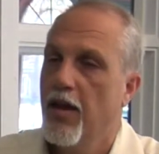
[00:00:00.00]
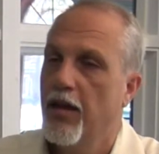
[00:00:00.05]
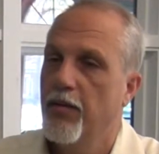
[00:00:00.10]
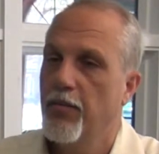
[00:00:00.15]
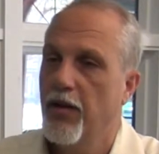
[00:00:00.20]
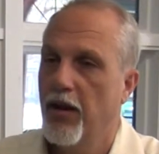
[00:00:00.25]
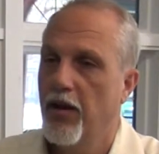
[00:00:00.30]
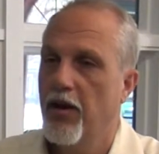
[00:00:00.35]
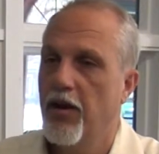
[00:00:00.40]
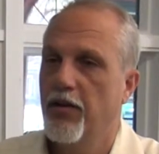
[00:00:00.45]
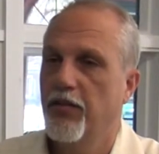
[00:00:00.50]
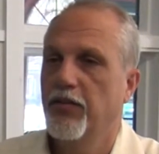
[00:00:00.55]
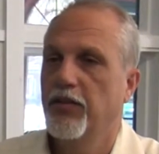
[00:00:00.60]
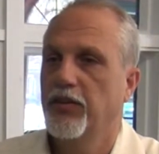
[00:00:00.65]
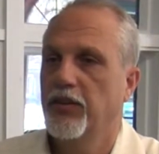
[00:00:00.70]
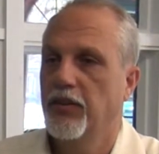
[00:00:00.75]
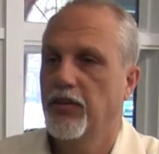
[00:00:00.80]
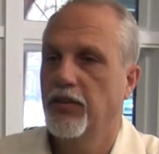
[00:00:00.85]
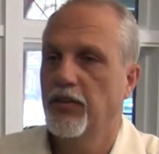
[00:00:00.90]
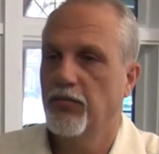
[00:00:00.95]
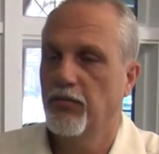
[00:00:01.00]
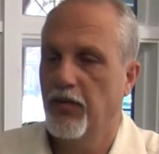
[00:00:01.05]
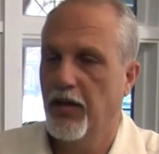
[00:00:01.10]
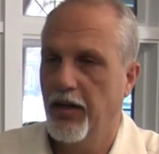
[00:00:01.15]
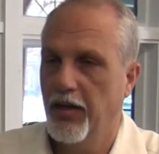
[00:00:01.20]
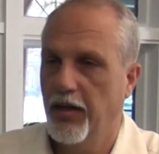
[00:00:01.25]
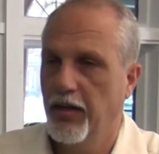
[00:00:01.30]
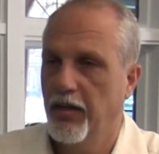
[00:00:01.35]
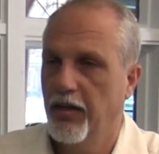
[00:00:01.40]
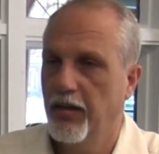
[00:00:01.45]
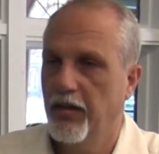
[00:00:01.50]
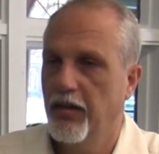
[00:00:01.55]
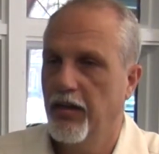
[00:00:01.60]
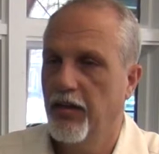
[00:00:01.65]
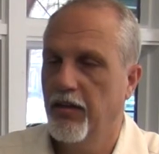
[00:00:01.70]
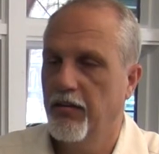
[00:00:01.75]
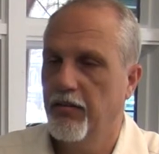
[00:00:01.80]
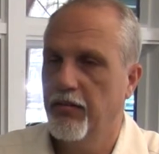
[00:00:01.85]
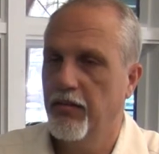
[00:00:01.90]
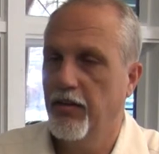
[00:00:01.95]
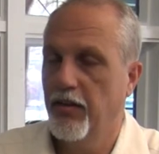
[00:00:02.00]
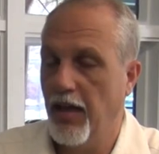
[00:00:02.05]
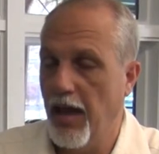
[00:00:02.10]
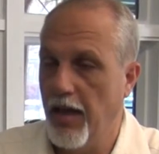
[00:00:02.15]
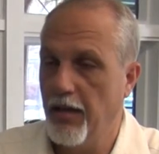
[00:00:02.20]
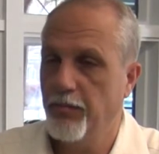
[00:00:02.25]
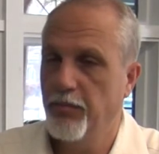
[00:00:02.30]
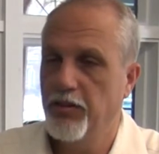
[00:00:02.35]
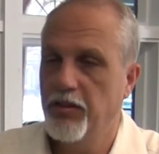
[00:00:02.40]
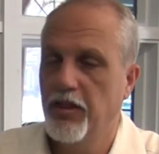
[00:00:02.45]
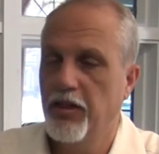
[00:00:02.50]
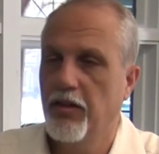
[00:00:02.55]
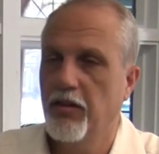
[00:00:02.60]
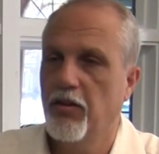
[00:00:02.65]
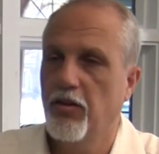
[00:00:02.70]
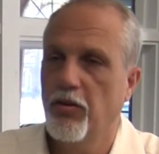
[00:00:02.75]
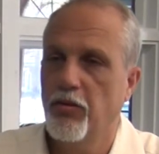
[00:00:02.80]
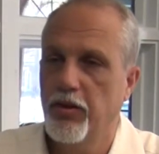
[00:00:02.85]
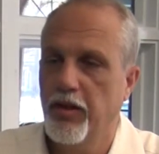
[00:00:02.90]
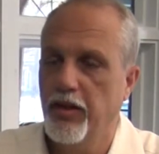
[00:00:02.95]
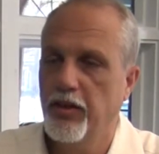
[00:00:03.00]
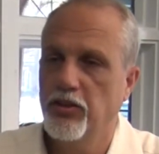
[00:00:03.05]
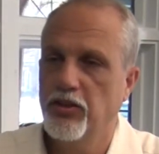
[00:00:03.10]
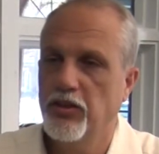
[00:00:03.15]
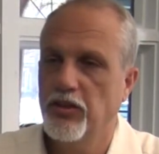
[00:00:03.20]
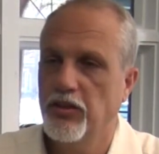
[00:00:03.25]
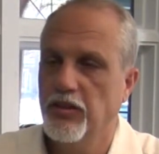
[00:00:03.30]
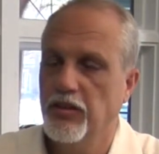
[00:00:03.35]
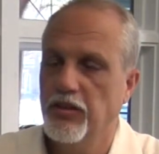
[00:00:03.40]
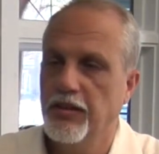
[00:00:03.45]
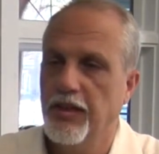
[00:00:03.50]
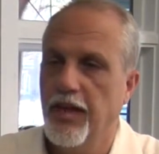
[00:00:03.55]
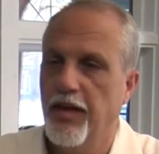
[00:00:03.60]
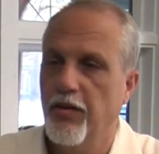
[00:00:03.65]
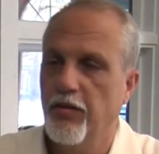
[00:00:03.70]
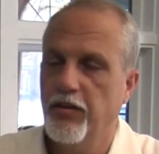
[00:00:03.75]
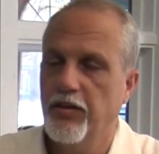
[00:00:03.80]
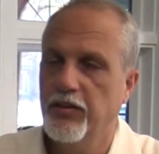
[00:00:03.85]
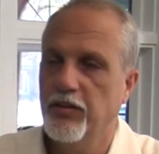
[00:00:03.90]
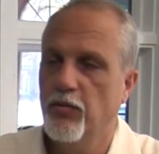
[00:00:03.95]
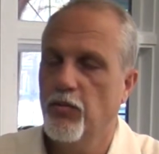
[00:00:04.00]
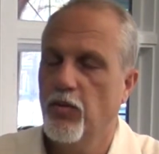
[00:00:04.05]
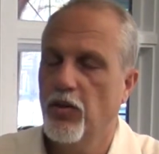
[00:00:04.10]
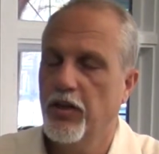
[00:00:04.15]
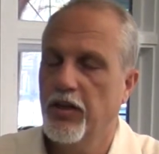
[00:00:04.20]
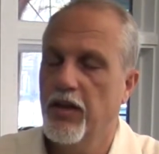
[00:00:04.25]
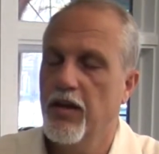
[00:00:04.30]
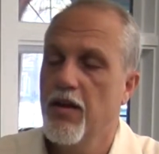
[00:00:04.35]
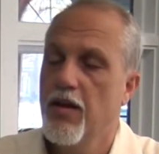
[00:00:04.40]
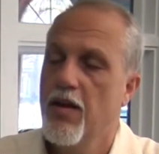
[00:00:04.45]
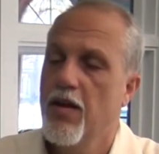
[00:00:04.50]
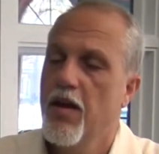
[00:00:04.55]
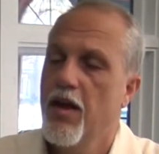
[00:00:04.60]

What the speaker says: and my office isn't running, and that particular location in town isn't working.